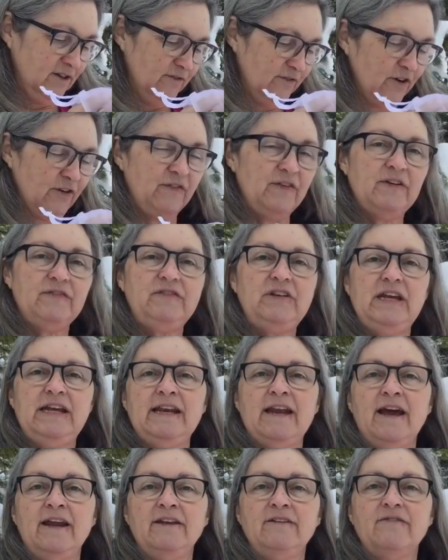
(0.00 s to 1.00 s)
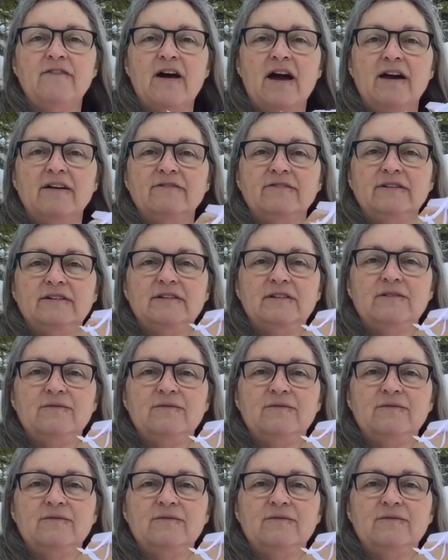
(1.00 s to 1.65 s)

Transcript: for $15.95.